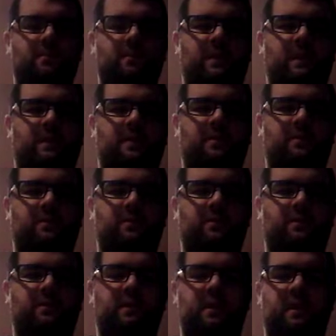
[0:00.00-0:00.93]
Then it all
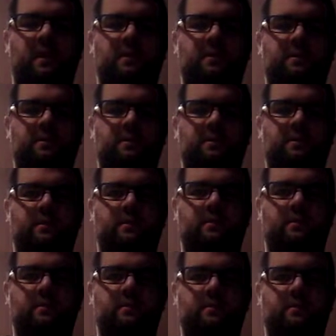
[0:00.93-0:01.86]
changed
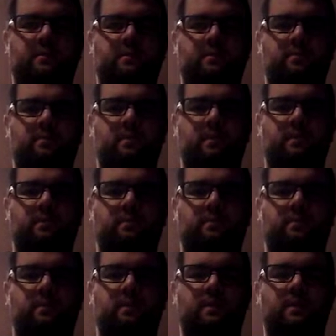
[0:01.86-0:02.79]
when
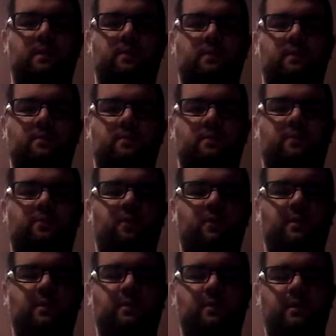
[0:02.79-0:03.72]

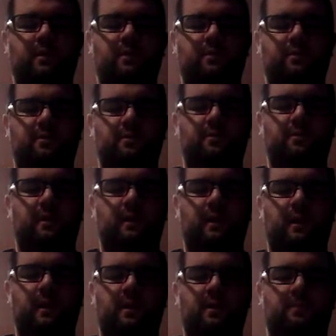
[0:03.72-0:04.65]
Force Unleashed 2
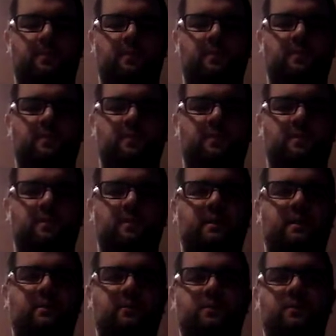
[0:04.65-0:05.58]
came and the 3rd
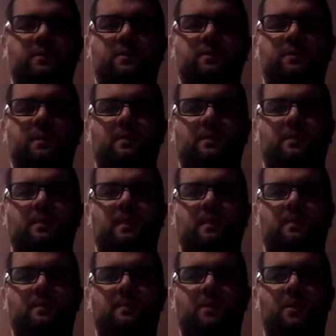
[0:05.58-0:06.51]
sequel was being
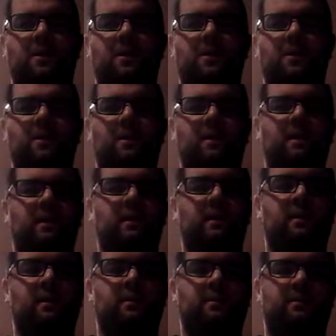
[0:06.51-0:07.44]
think about,
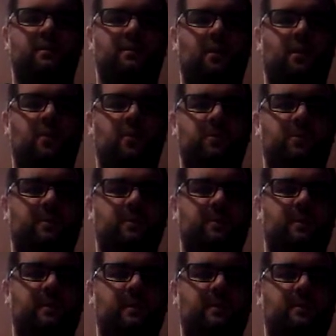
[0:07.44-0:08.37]
Star Wars
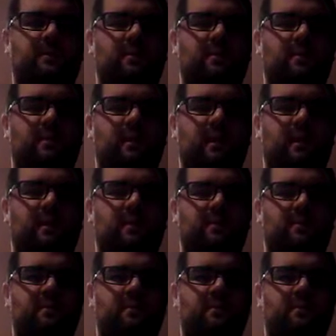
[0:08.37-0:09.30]
1313.